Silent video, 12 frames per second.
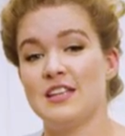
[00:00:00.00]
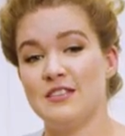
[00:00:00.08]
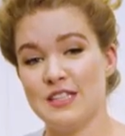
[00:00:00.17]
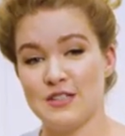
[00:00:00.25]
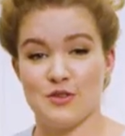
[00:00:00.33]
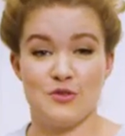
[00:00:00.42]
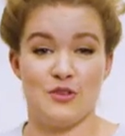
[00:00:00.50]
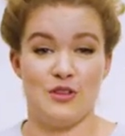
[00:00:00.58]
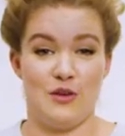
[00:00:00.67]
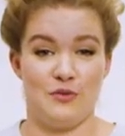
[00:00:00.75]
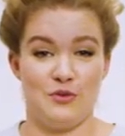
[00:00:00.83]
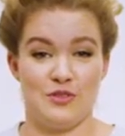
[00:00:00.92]
these are the
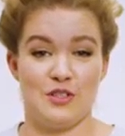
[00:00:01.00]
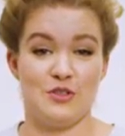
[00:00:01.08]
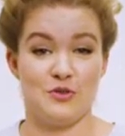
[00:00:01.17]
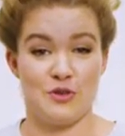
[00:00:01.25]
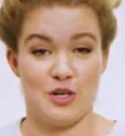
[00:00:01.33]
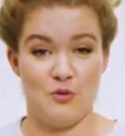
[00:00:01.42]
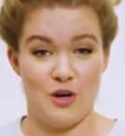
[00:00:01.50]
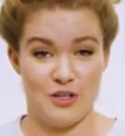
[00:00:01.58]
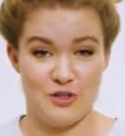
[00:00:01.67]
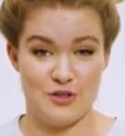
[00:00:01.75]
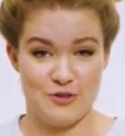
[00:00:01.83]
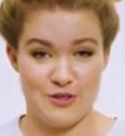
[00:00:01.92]
levels that you're going to
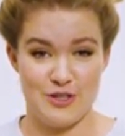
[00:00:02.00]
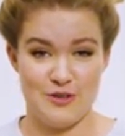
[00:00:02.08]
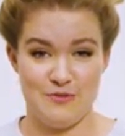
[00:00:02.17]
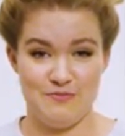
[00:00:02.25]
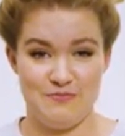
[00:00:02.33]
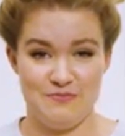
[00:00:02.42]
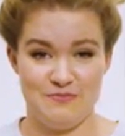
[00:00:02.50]
want to turn to.